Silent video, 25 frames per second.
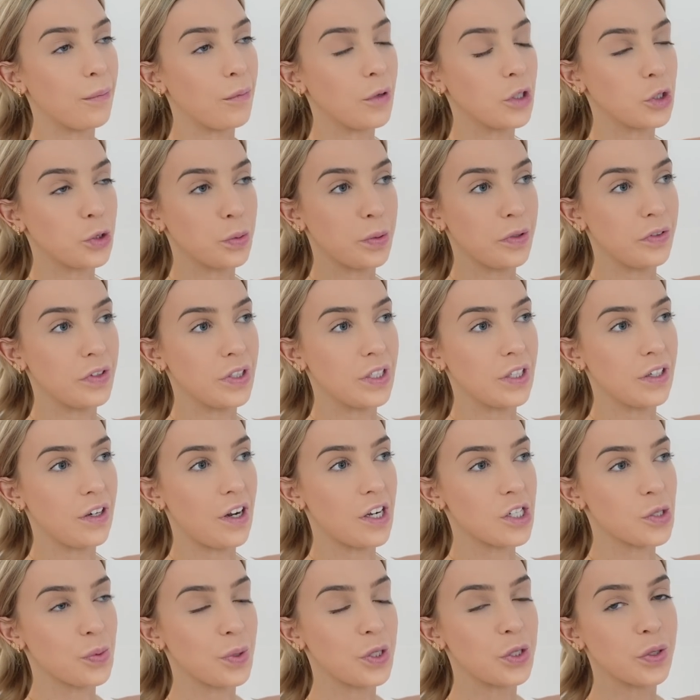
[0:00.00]
Which will be really
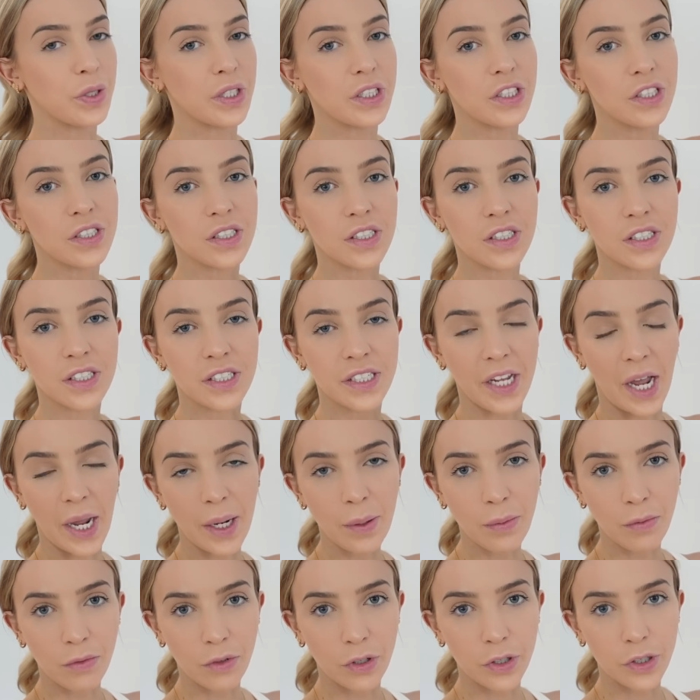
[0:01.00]
nice. We're doing those
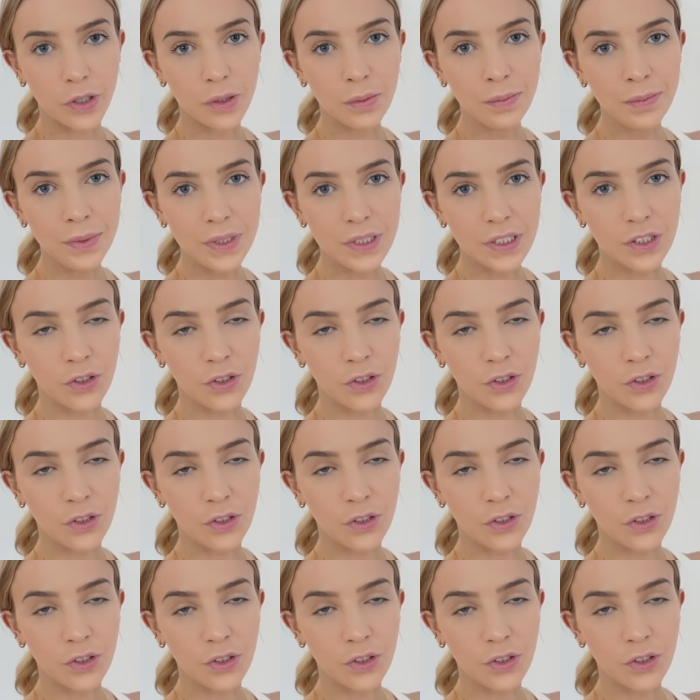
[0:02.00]
escape rooms,